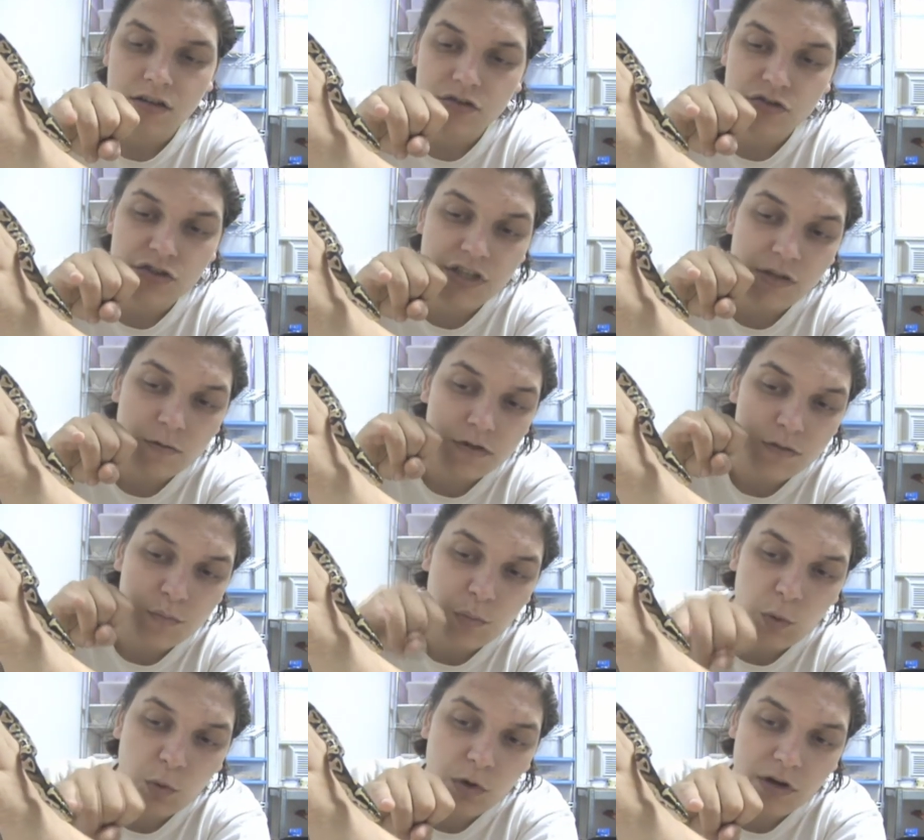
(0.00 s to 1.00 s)
she was
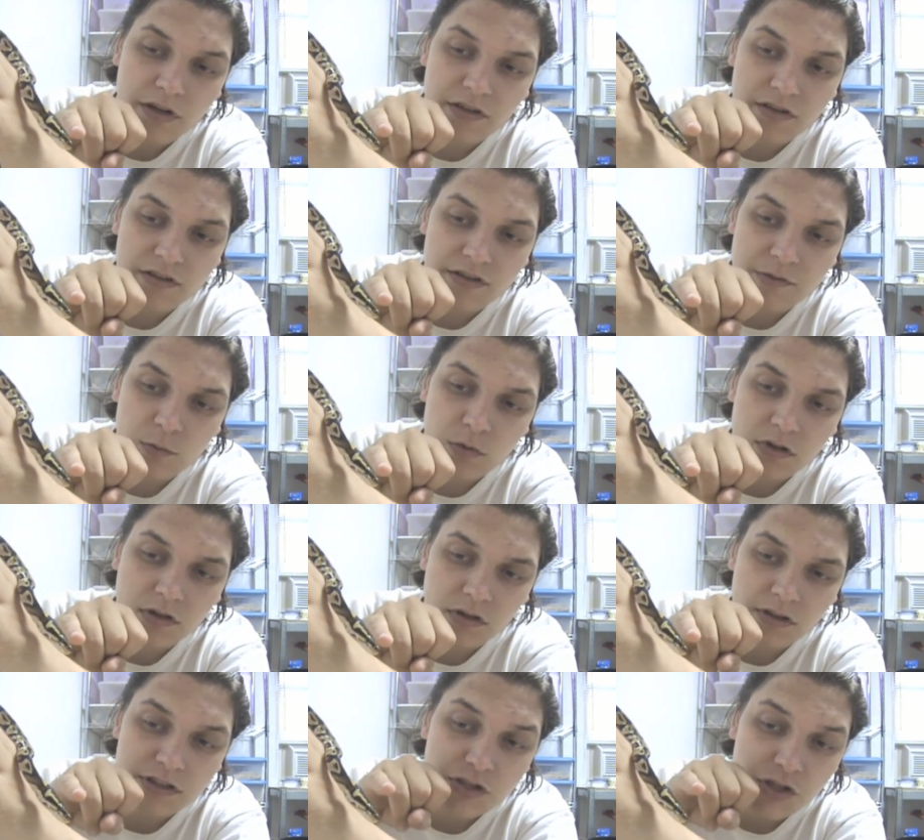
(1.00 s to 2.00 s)
born into this
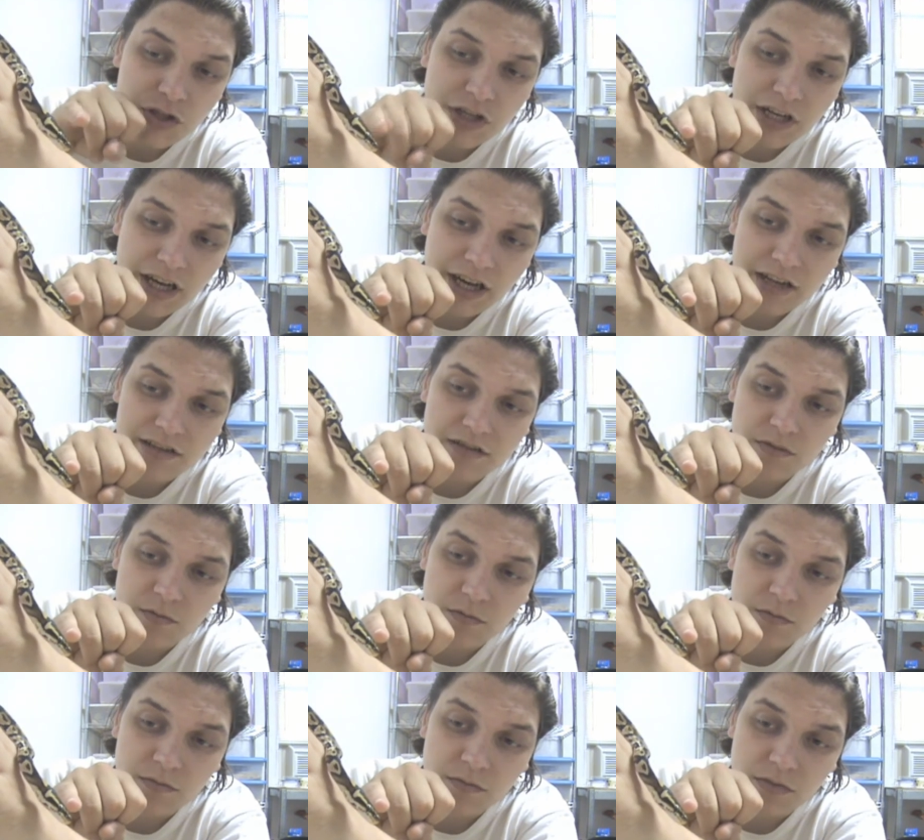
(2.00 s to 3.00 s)
world and she has
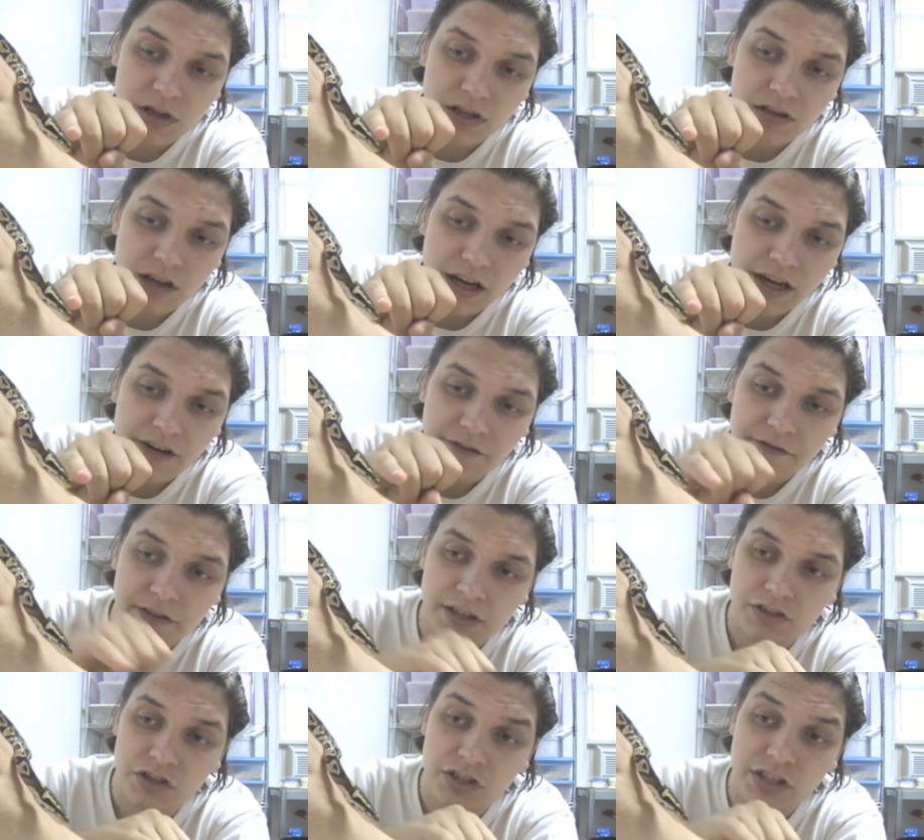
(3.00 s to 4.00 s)
a life
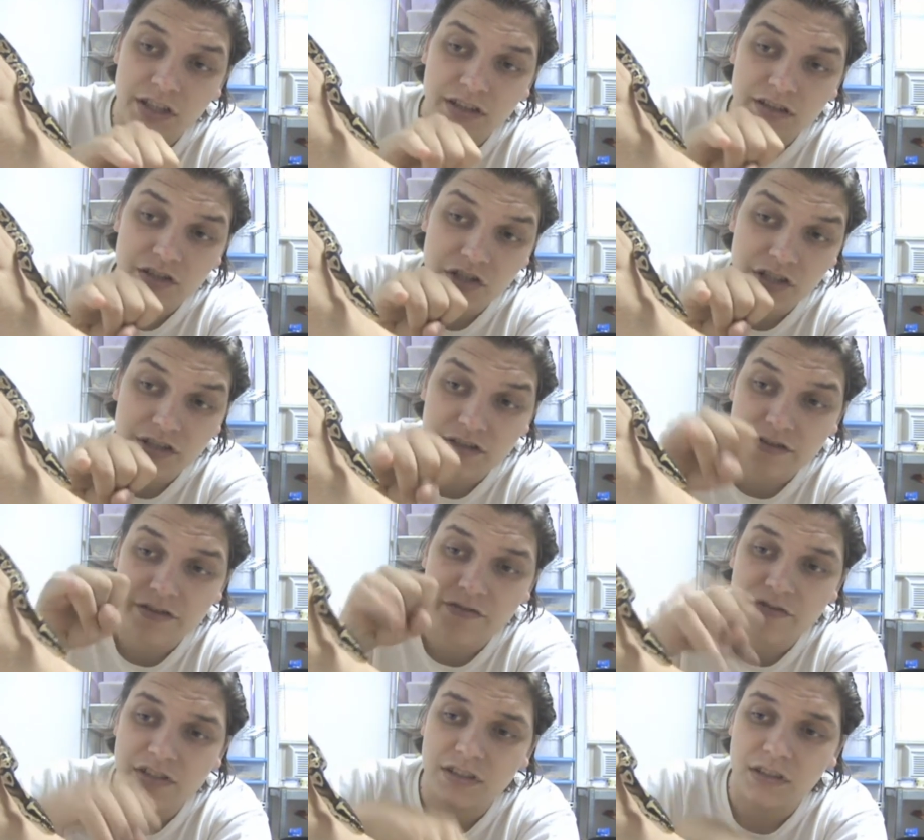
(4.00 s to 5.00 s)
and she needs she
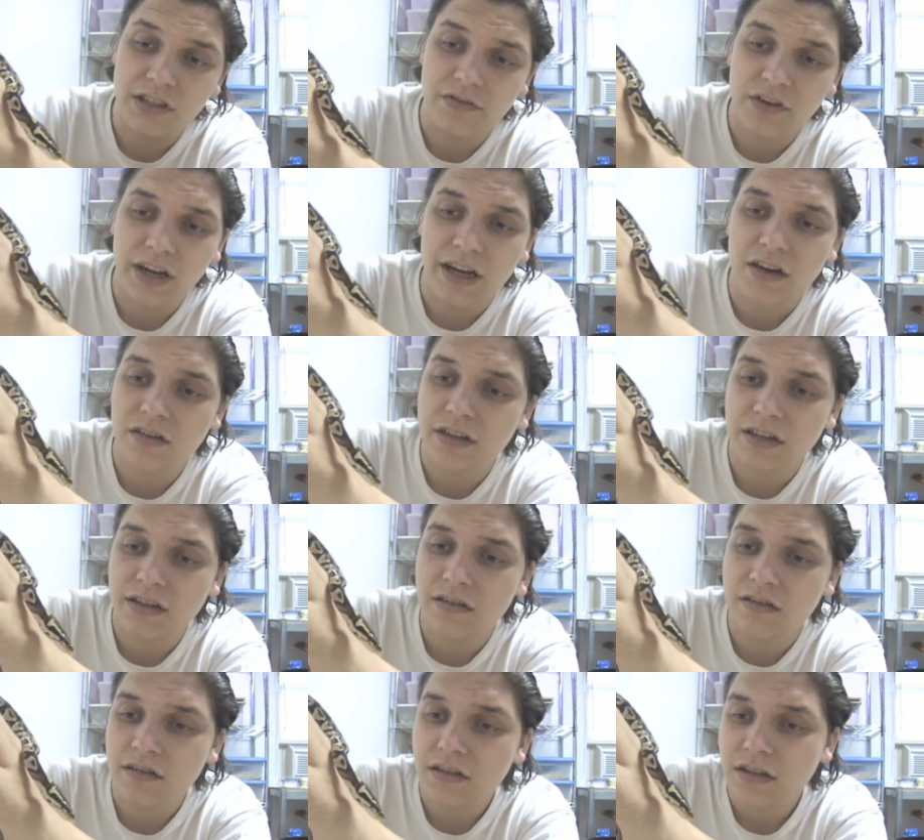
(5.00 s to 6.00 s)
deserves to live it out.
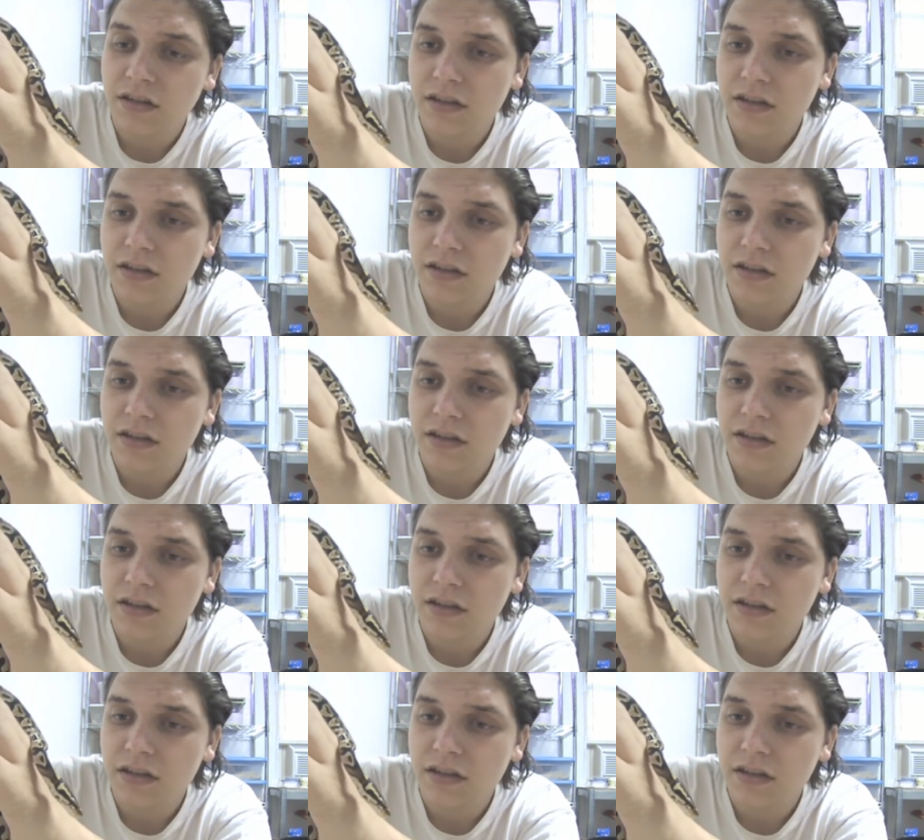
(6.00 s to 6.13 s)
And